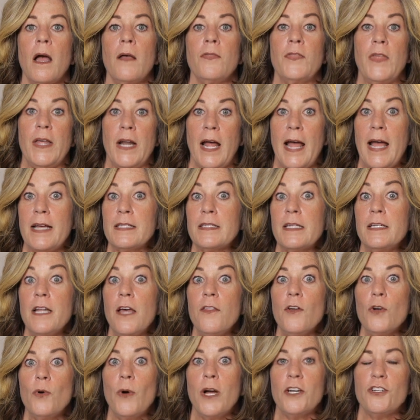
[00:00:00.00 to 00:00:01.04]
Then I ask
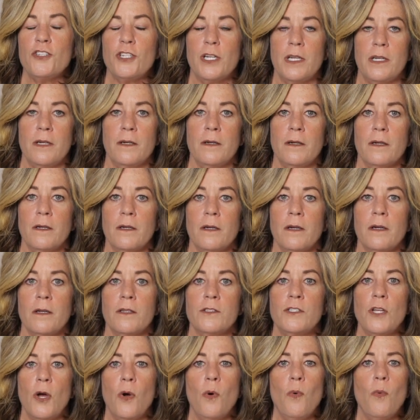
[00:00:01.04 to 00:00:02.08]
another question.
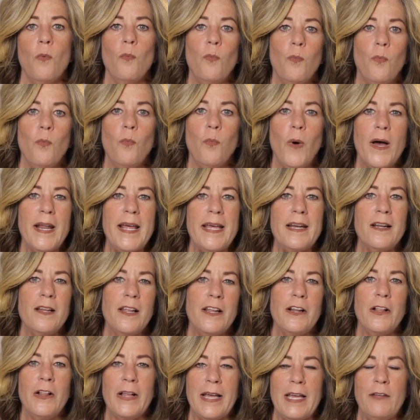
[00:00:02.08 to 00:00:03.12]
"So what
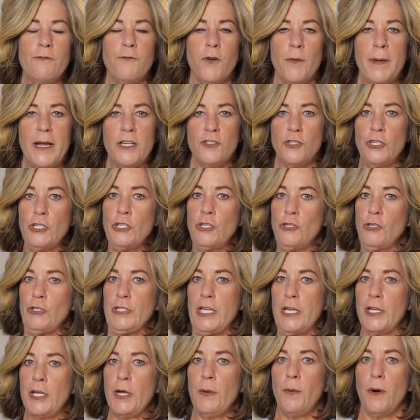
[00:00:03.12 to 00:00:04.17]
analytical information did you
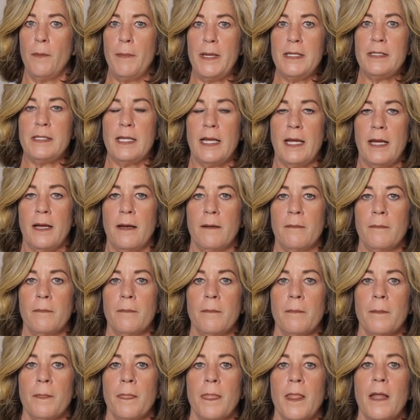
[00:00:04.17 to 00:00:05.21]
think you were missing?"
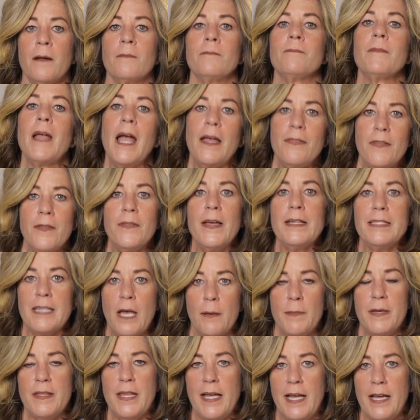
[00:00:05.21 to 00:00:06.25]
And then they
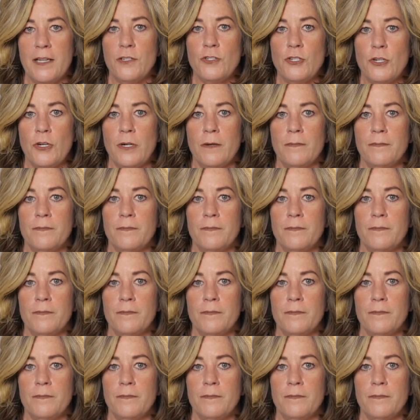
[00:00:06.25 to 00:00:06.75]
tell me the answer.